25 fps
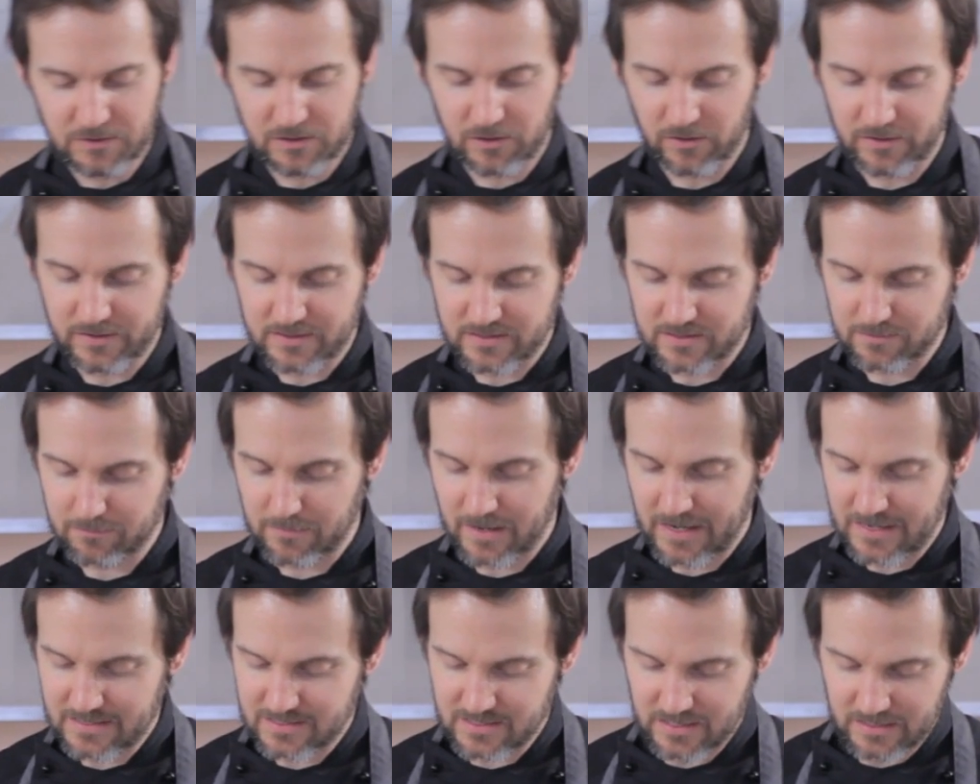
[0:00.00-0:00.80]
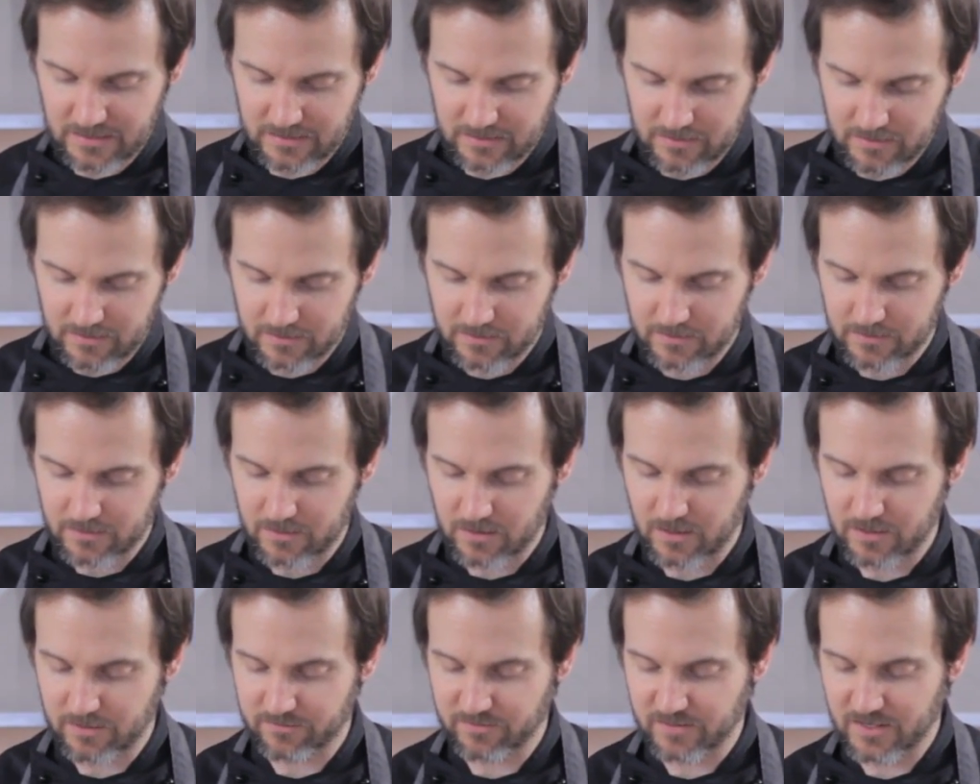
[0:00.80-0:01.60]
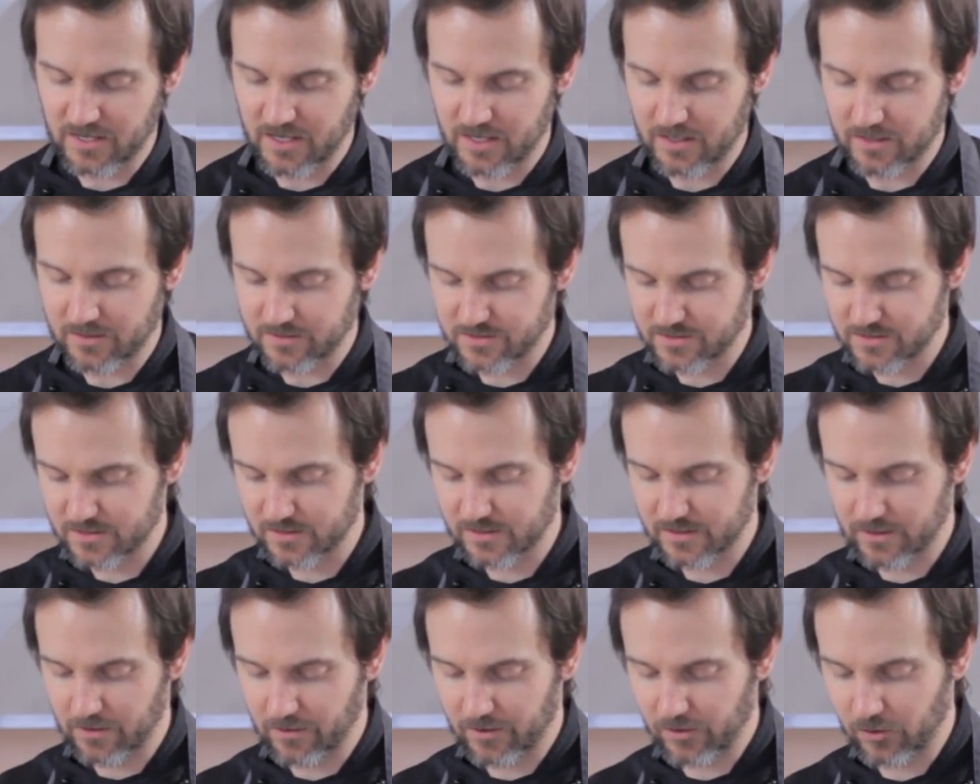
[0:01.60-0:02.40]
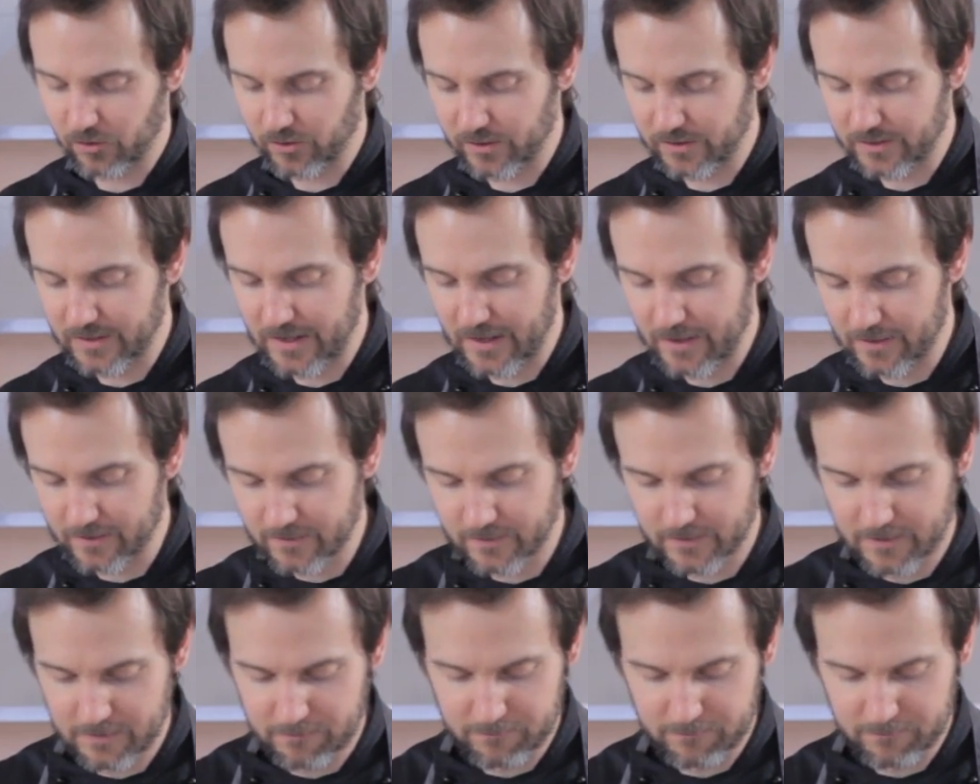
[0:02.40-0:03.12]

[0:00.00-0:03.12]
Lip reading: got this amazing kind of colours going on in there,